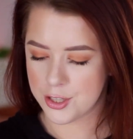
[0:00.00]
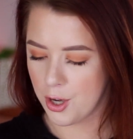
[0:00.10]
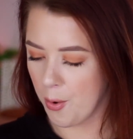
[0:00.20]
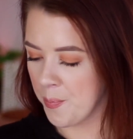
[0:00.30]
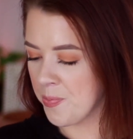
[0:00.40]

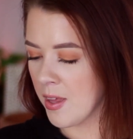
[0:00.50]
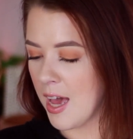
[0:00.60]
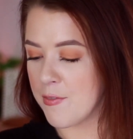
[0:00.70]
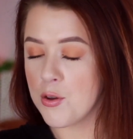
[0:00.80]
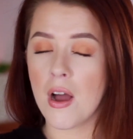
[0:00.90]
So
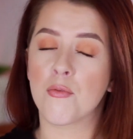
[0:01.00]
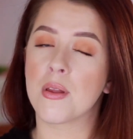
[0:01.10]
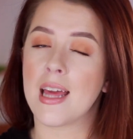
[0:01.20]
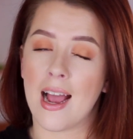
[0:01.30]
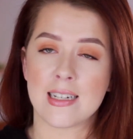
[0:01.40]
if you have
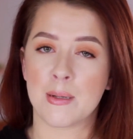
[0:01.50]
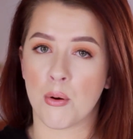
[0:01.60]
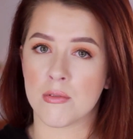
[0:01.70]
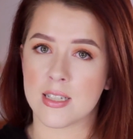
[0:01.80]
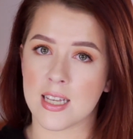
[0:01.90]
really acne
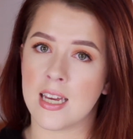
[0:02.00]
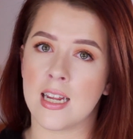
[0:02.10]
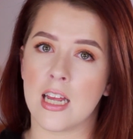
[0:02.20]
prone skin